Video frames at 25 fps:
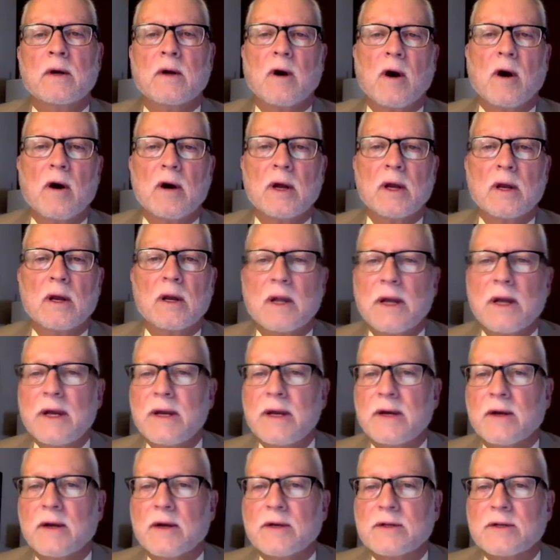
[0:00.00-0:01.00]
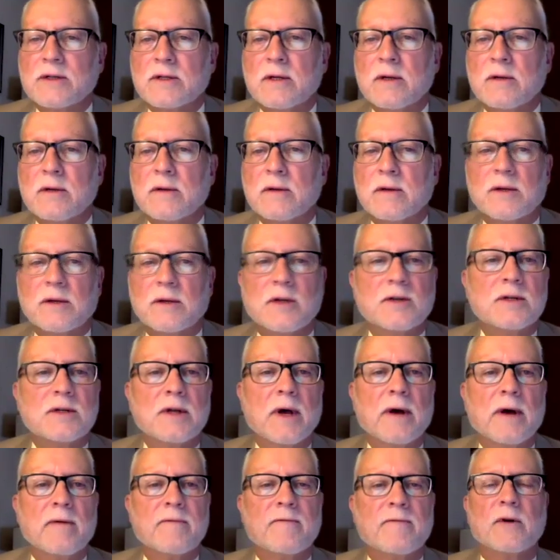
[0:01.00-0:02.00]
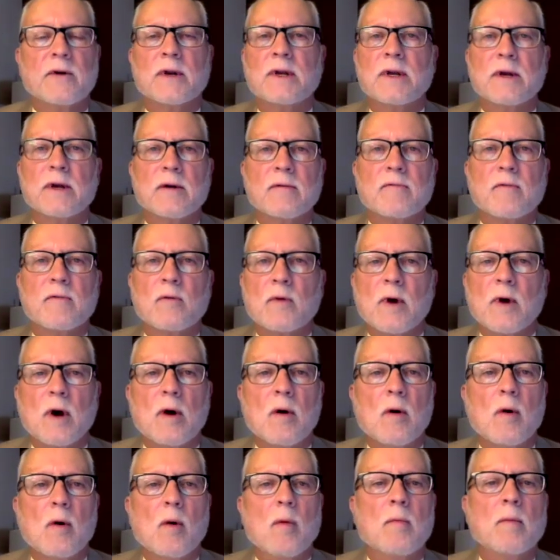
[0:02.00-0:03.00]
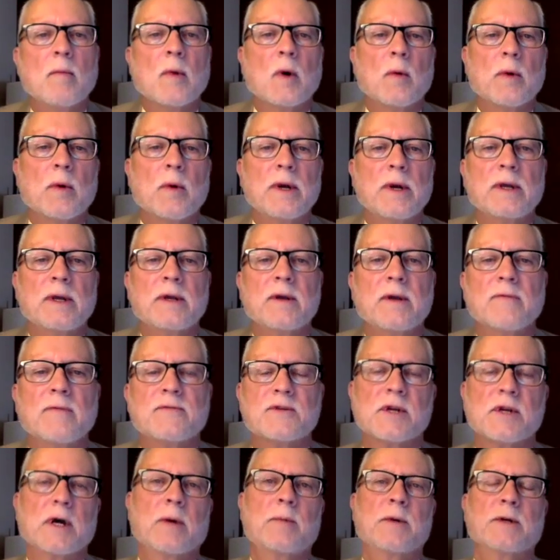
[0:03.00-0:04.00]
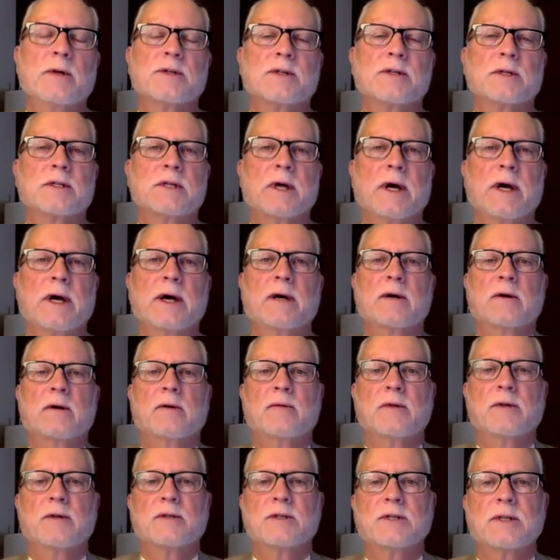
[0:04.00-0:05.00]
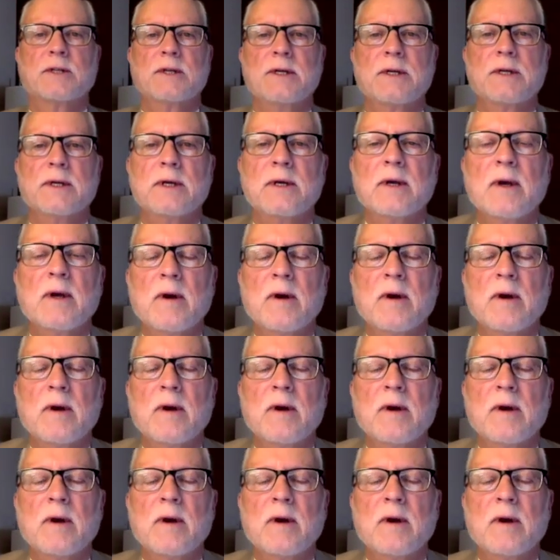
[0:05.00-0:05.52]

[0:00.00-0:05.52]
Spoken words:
Coriolanus does not forgive Rome when he gives up his attack on the city